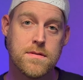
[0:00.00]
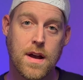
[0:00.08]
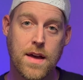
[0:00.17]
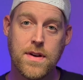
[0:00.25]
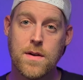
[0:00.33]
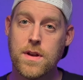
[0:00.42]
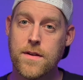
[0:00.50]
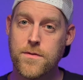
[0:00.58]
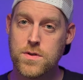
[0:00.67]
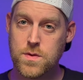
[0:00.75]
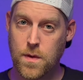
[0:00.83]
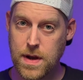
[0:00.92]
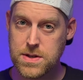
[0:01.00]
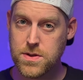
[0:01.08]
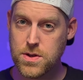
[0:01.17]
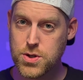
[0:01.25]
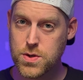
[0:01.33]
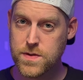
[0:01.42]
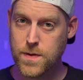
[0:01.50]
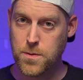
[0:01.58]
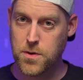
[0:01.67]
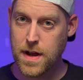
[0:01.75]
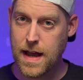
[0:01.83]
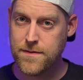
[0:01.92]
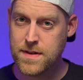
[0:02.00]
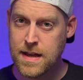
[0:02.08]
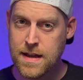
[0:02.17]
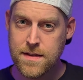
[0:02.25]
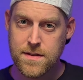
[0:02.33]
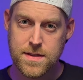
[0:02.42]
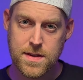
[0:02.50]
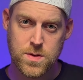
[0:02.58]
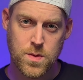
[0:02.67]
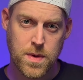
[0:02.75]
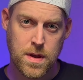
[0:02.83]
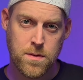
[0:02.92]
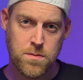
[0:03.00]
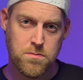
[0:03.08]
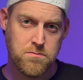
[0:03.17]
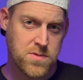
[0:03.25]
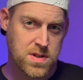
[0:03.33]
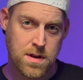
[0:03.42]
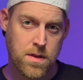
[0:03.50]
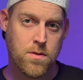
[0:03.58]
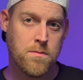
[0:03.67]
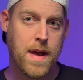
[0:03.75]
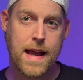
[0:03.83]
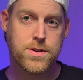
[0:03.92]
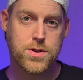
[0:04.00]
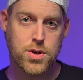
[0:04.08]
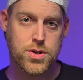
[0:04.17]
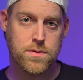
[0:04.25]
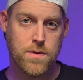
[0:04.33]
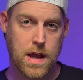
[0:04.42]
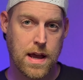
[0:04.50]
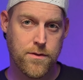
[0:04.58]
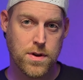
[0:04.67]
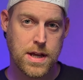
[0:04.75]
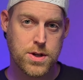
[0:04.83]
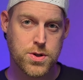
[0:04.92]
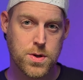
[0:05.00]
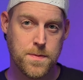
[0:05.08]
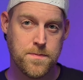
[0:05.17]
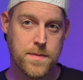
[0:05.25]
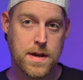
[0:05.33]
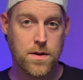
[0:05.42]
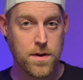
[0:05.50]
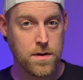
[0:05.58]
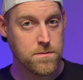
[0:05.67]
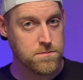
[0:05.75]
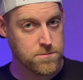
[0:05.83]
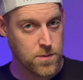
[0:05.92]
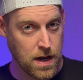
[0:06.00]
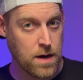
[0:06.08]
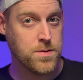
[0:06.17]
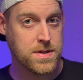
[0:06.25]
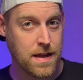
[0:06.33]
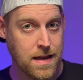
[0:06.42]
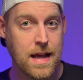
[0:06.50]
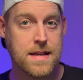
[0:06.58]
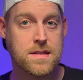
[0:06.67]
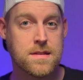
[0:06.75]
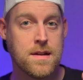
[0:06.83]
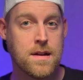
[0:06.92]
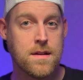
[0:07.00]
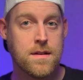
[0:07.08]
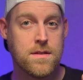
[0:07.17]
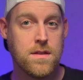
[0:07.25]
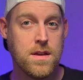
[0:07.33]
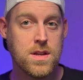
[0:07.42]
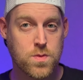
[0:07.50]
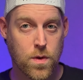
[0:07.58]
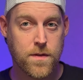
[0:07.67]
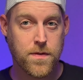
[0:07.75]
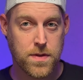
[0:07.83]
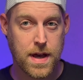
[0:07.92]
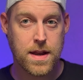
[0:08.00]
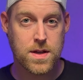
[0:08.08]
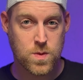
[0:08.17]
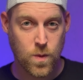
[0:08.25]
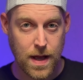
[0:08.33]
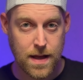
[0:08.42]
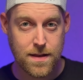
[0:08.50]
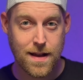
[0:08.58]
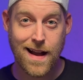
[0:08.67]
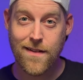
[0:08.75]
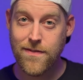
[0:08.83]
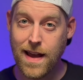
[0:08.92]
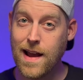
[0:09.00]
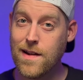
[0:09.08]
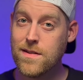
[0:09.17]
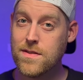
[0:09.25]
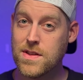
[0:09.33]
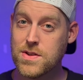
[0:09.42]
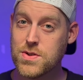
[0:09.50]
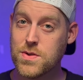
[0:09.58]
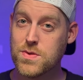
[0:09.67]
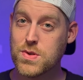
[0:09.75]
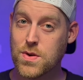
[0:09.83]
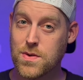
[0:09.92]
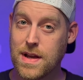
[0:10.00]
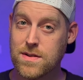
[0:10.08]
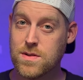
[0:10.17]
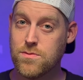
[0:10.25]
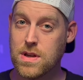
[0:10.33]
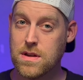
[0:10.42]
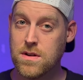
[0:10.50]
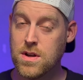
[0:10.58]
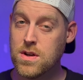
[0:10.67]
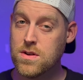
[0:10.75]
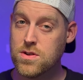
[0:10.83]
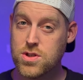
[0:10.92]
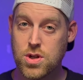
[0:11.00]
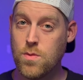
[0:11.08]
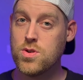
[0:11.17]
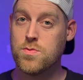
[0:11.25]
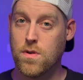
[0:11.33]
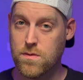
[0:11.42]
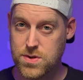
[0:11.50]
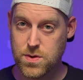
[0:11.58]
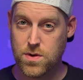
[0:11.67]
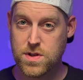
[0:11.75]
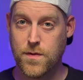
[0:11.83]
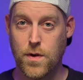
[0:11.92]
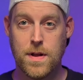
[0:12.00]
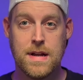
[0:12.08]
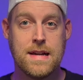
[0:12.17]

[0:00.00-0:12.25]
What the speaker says: I thought when I first requested these shoes from Craft that this would be just another max cushion recovery day shoe. And although 100% yes, these work for that as well, I found that these shoes turned out to be so much more resourceful